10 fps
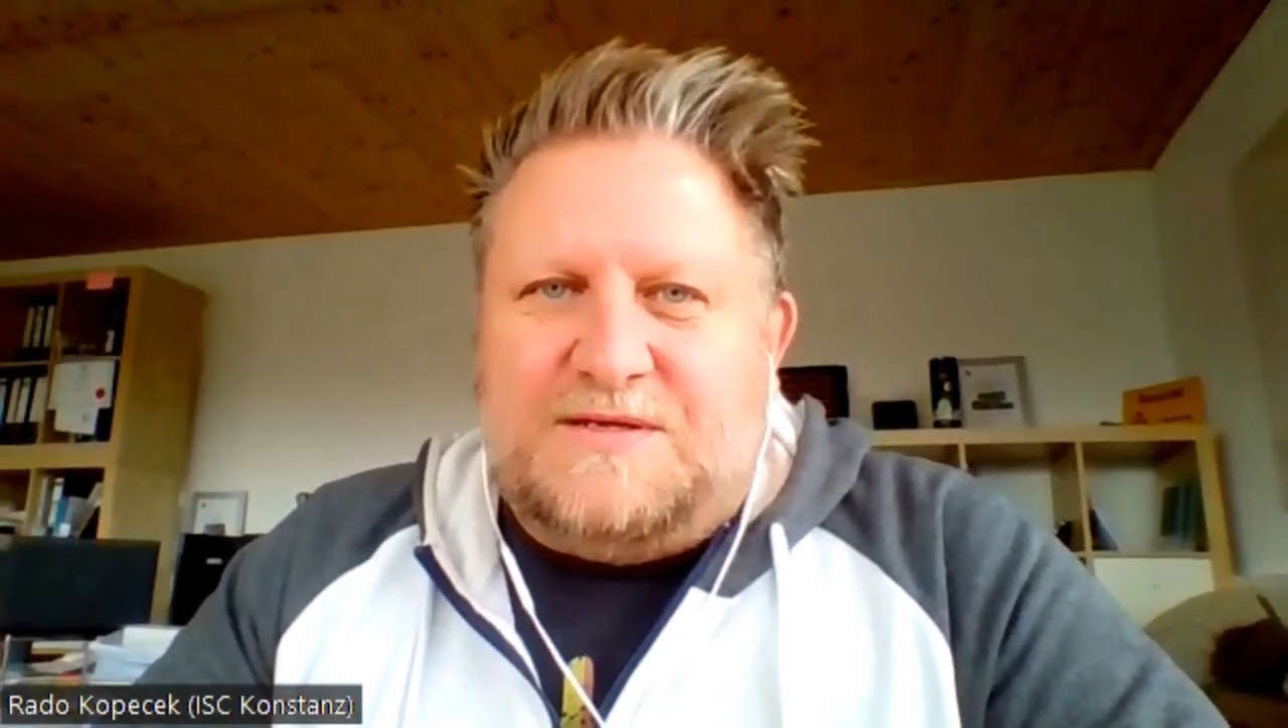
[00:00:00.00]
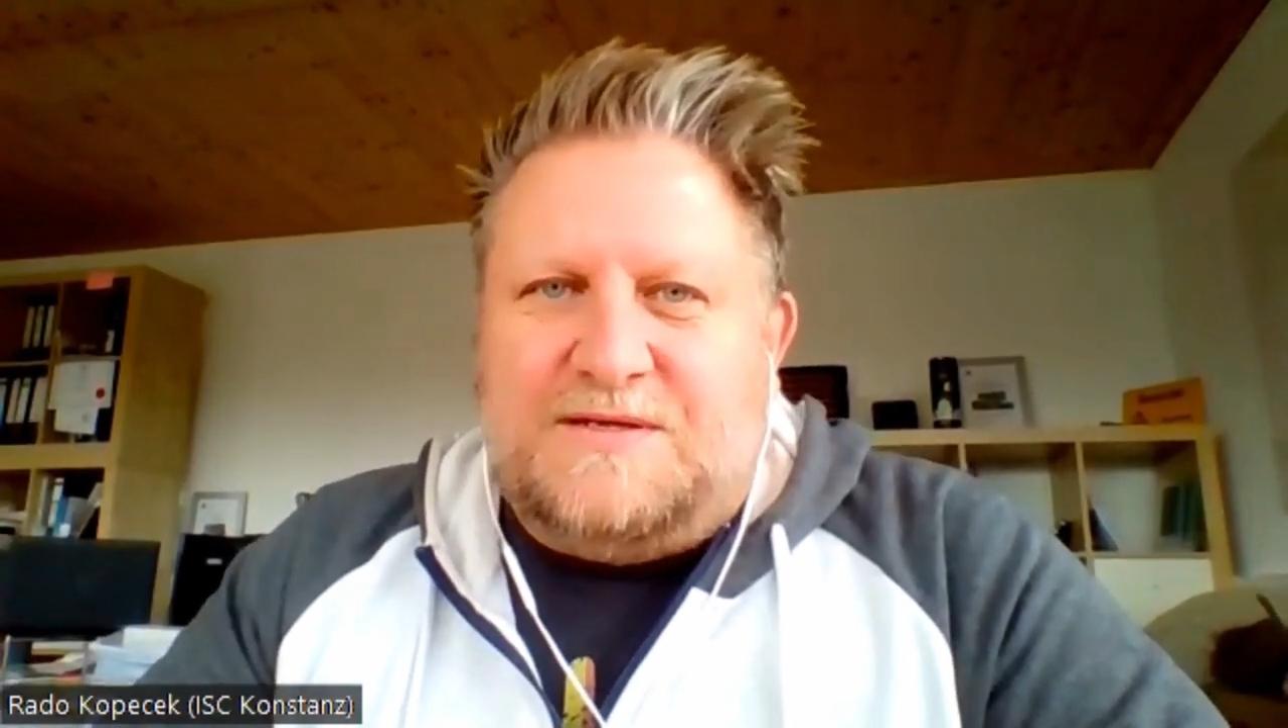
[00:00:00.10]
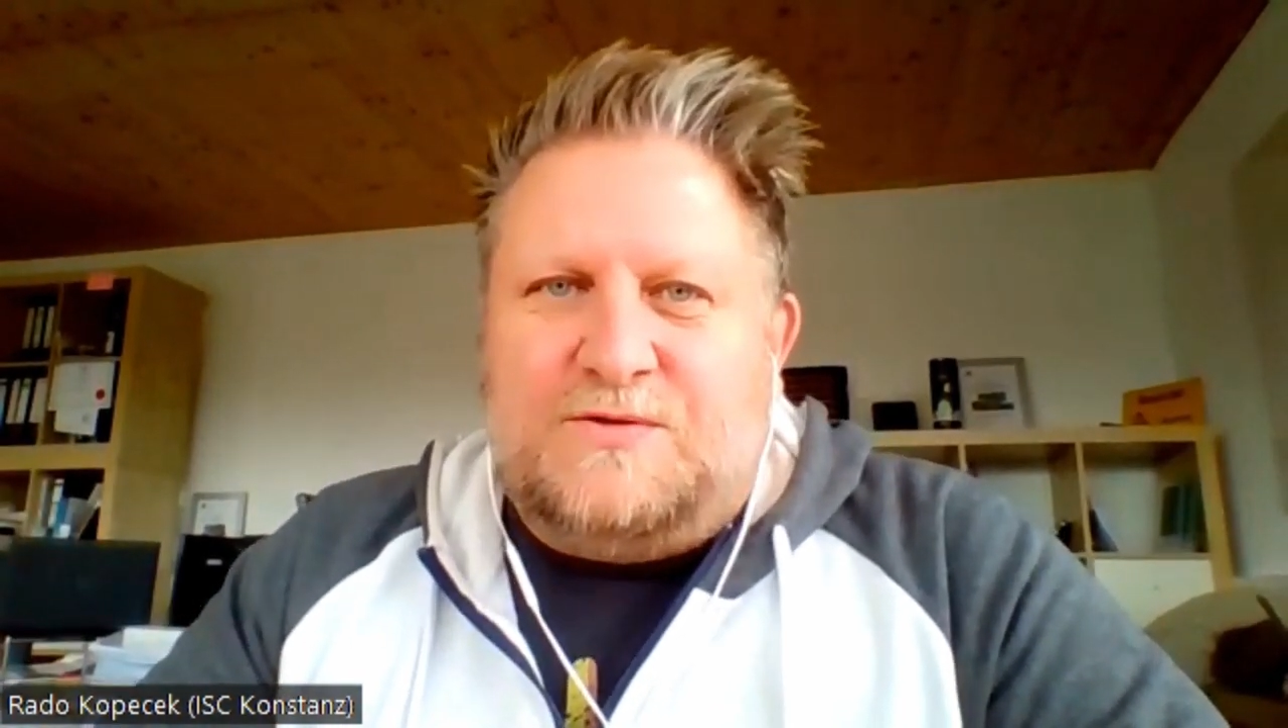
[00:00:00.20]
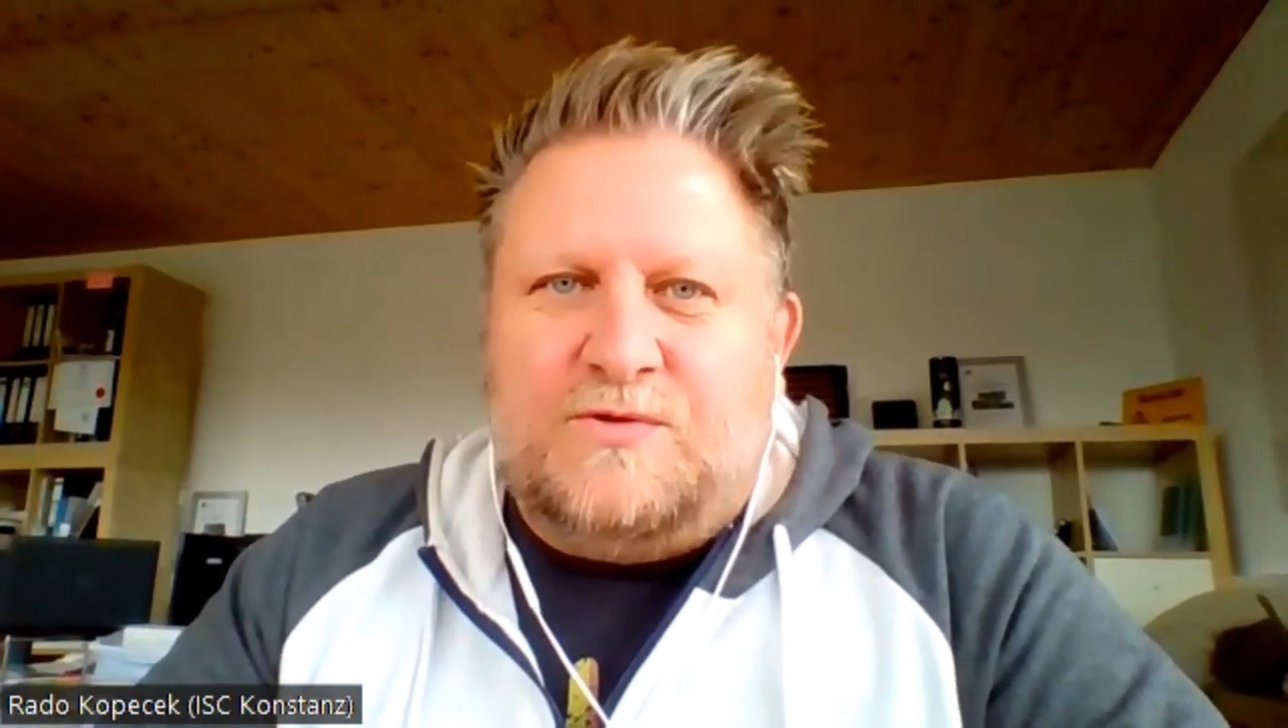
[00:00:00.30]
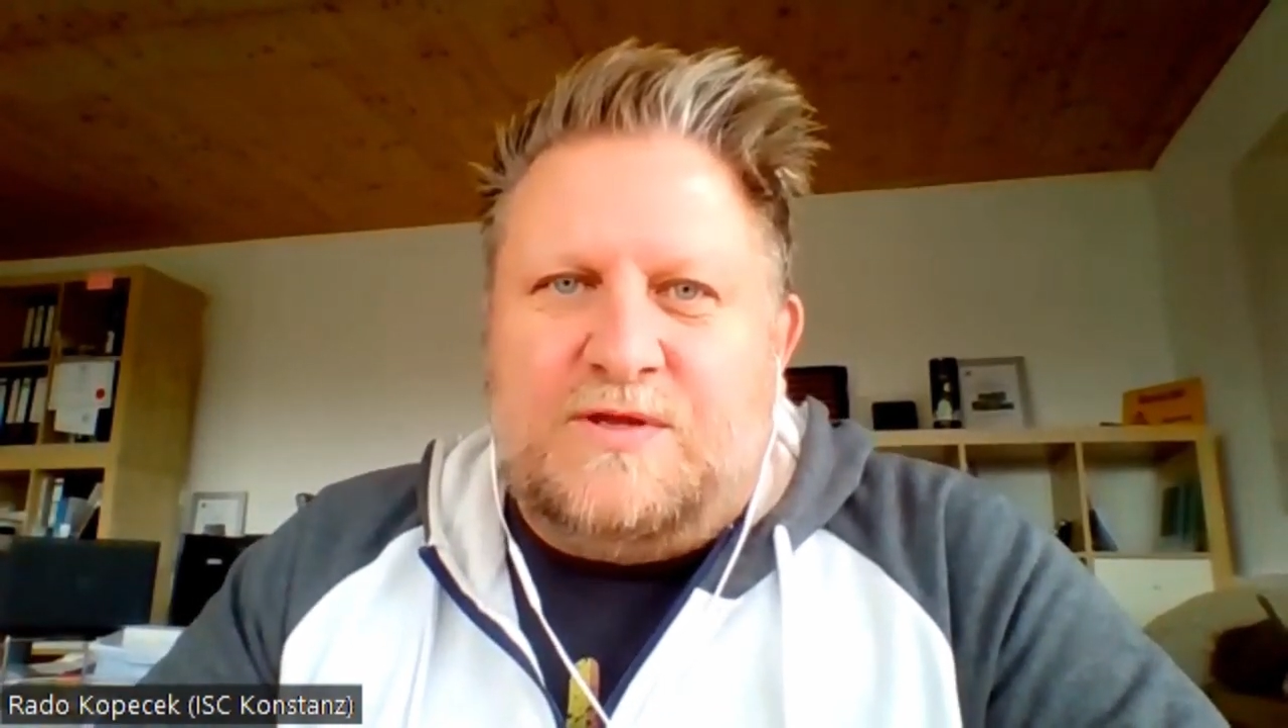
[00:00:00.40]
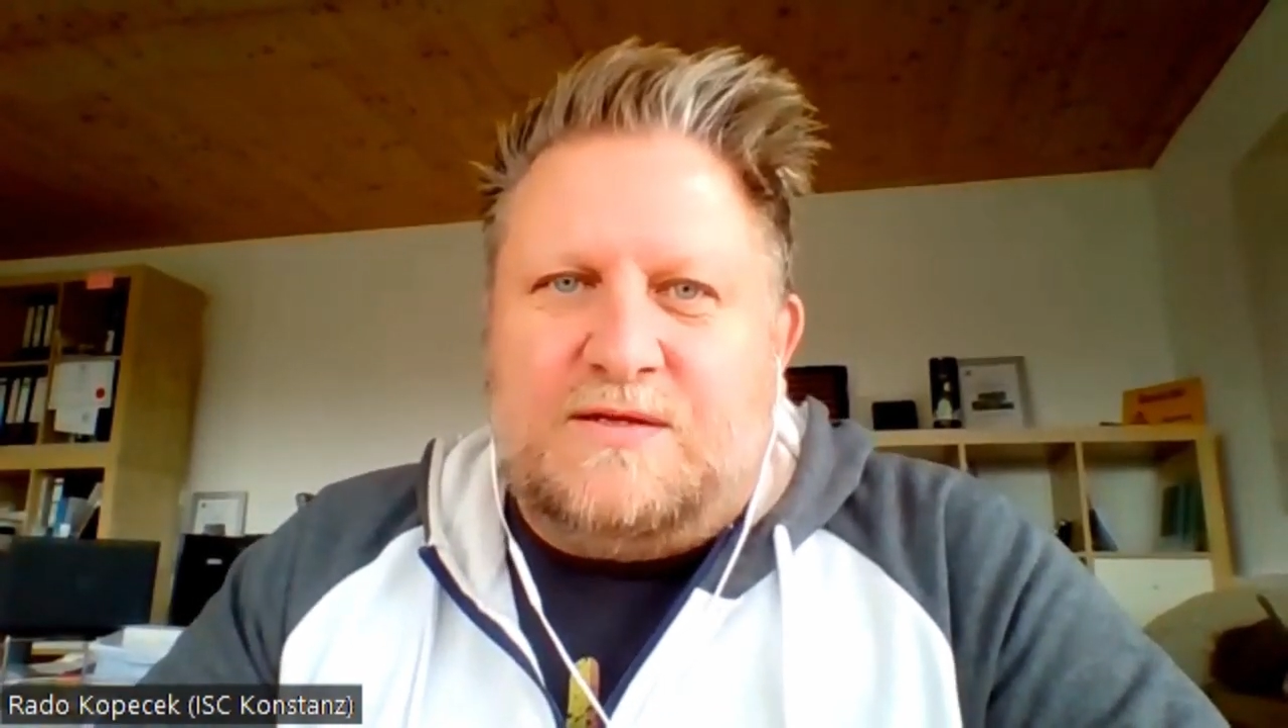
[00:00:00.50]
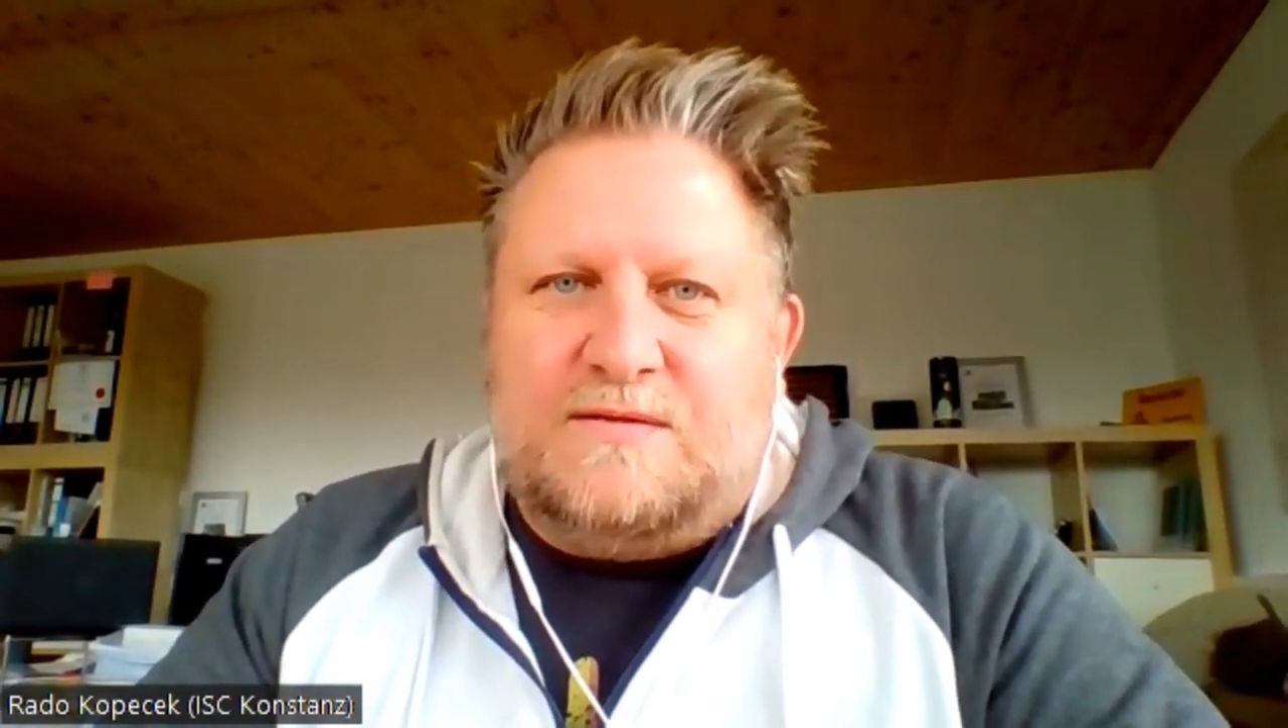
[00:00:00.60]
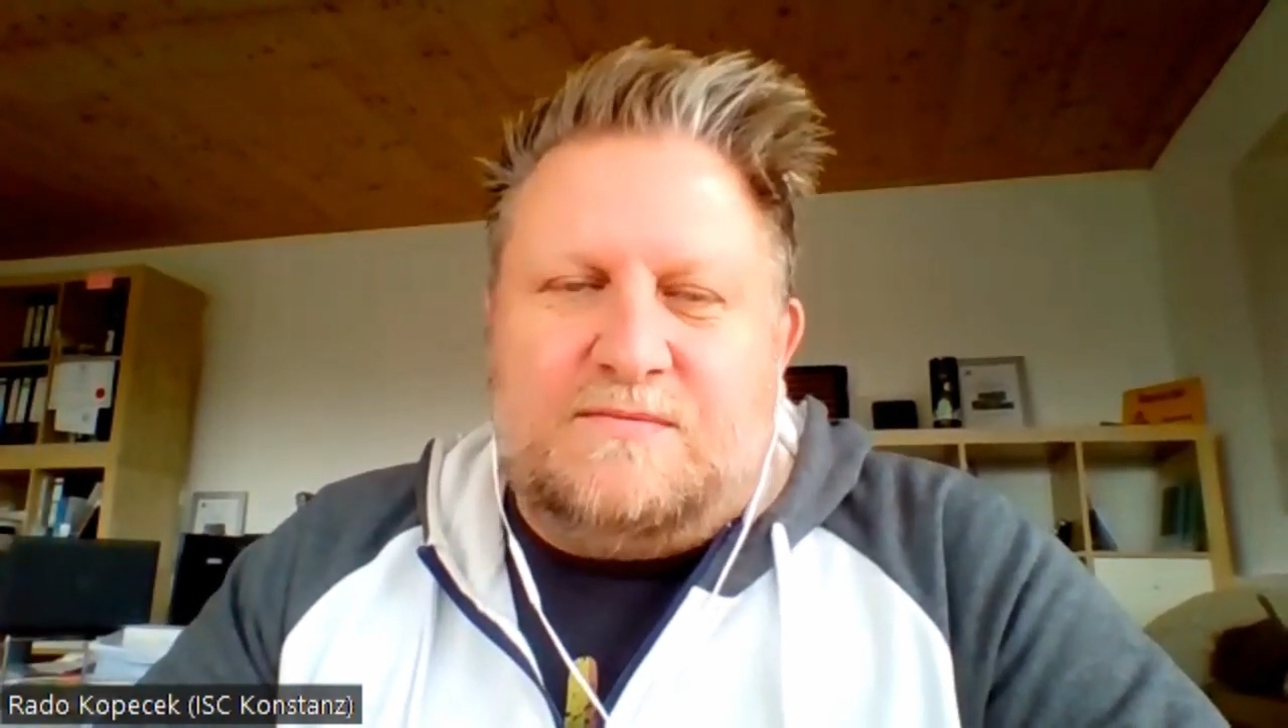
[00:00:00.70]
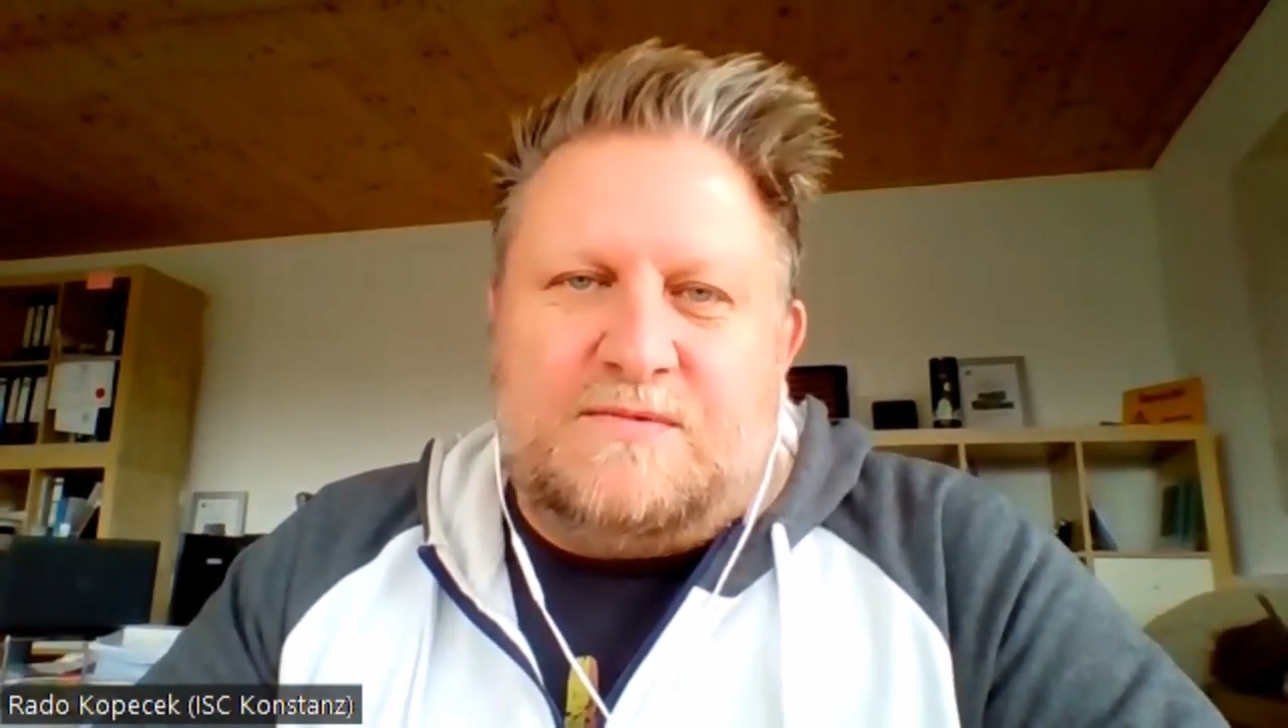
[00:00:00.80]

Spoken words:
to their